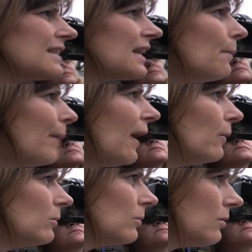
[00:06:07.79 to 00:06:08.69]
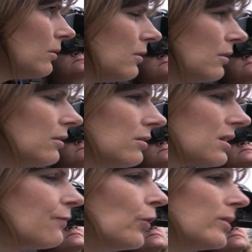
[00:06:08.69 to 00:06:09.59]
Is it about
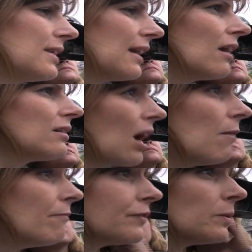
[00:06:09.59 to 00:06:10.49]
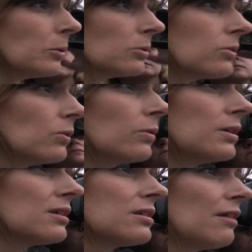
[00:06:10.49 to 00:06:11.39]
just voicing uncomfortable
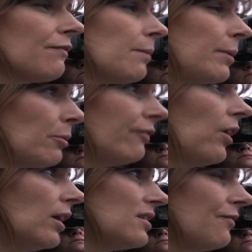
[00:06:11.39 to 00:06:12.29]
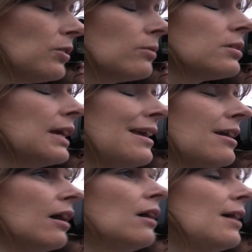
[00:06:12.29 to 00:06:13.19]
stories and stuff that people find difficult to
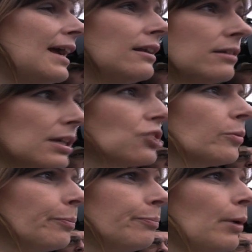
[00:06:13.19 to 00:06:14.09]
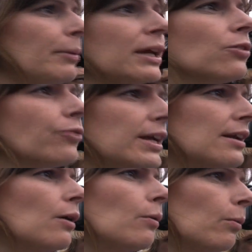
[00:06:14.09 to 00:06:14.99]
hear in such a public
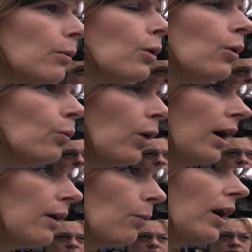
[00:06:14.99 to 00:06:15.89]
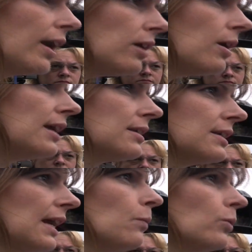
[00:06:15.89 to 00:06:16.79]
arena why, why are you here
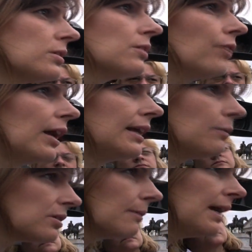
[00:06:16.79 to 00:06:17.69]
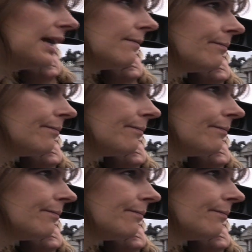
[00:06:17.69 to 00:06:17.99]
today? What's the rally? Well, the, the, main...